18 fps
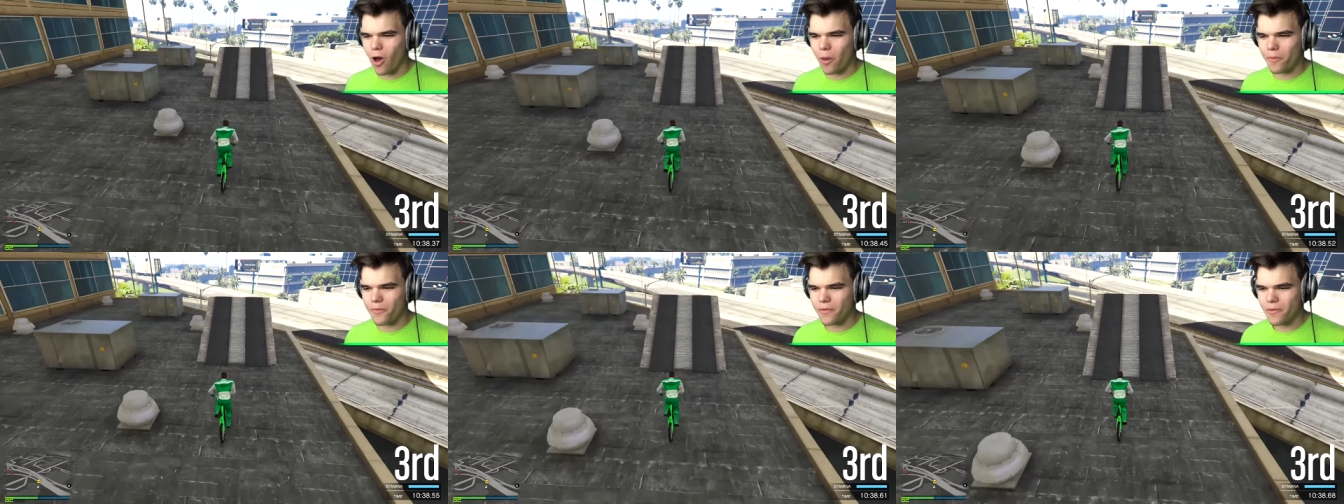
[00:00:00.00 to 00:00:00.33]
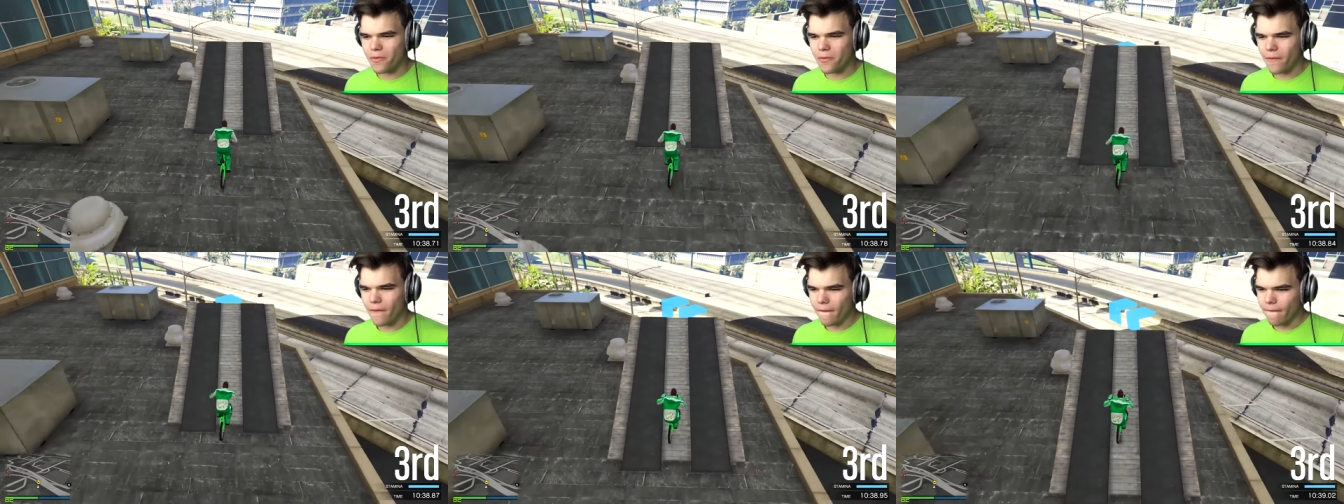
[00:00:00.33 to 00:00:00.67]
This is
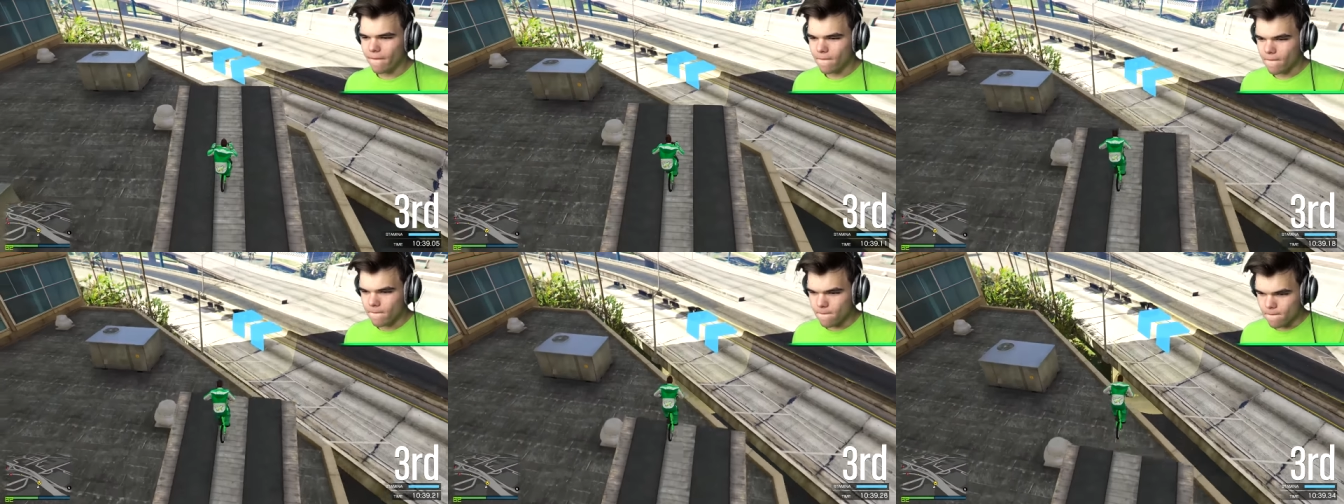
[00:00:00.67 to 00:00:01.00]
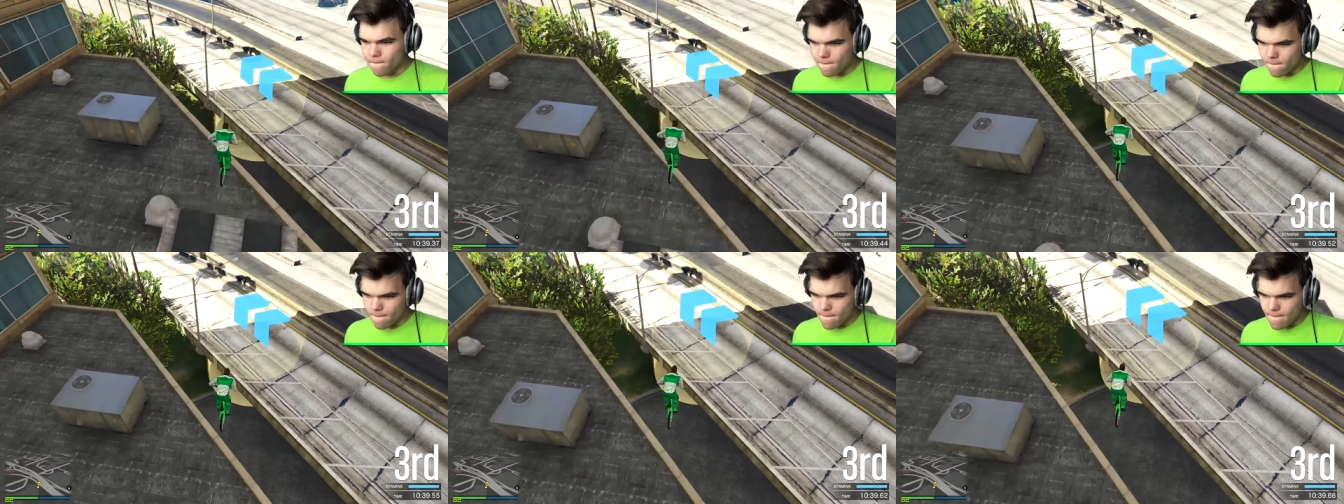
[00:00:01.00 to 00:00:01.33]
Jelly at
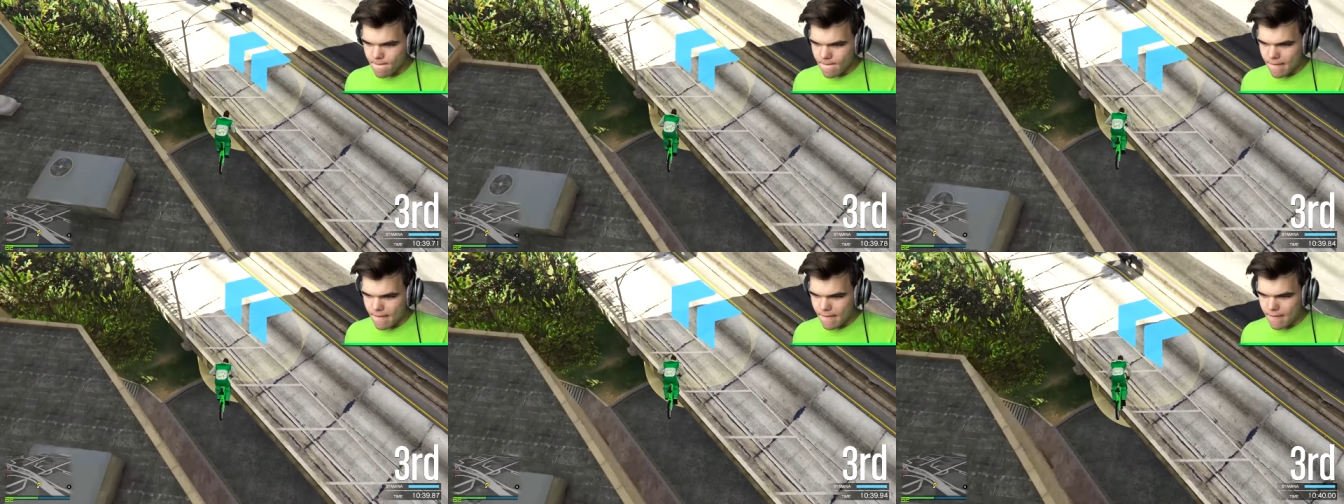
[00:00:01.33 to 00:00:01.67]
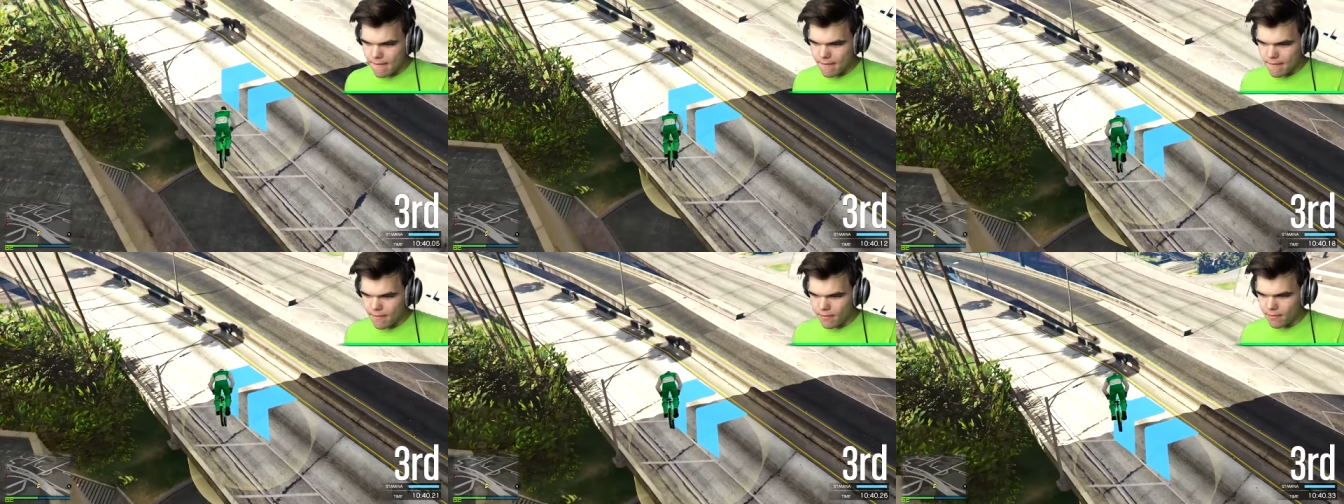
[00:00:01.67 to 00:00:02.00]
uh, 7
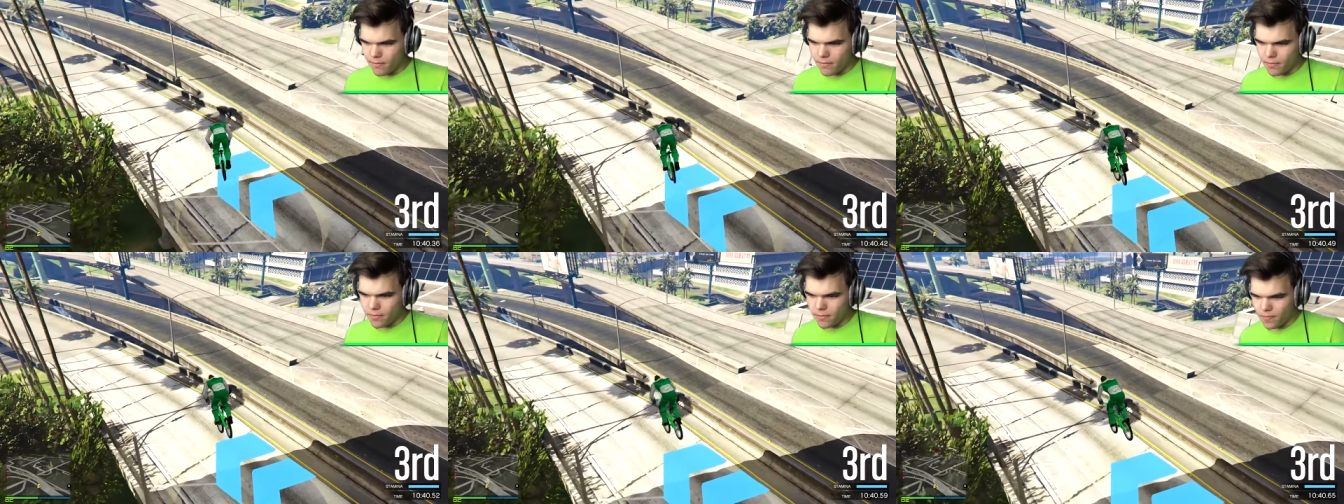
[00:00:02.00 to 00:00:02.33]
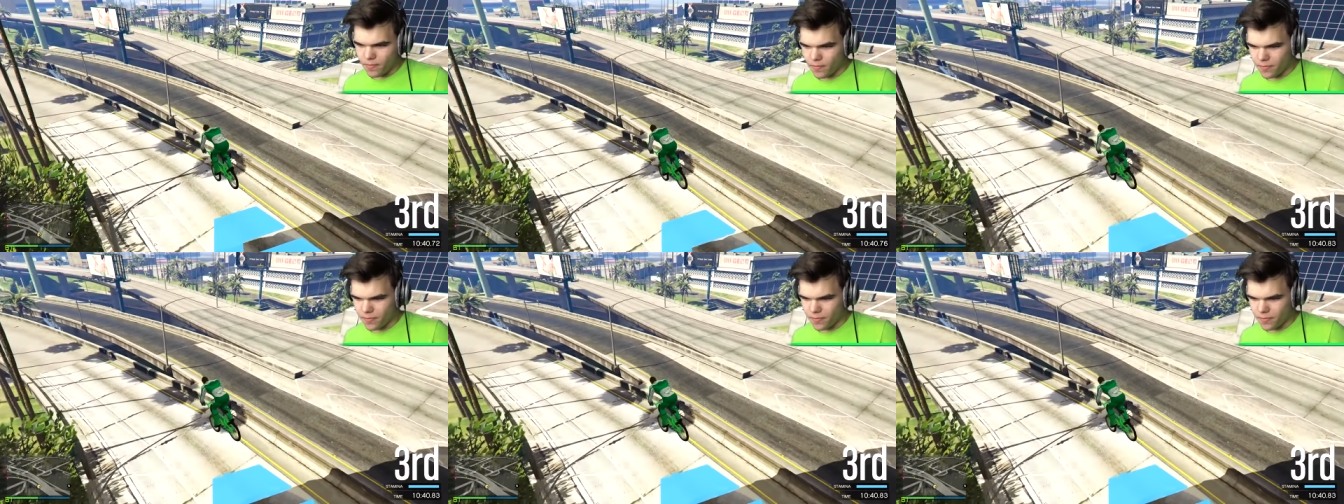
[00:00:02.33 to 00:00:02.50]
p.m. It's,